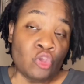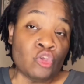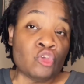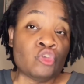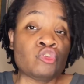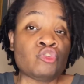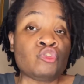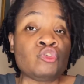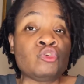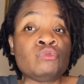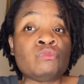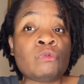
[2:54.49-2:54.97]

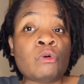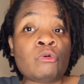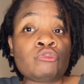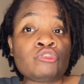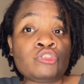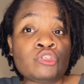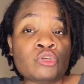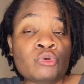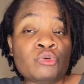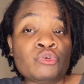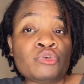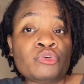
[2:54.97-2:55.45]
You want
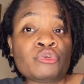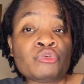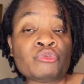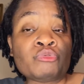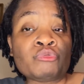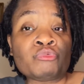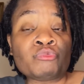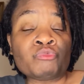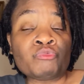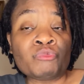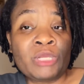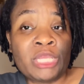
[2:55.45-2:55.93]
your
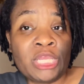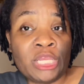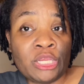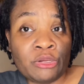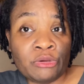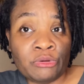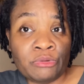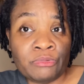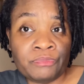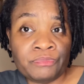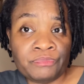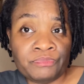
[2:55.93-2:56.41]

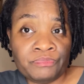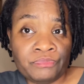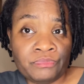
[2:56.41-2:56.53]
career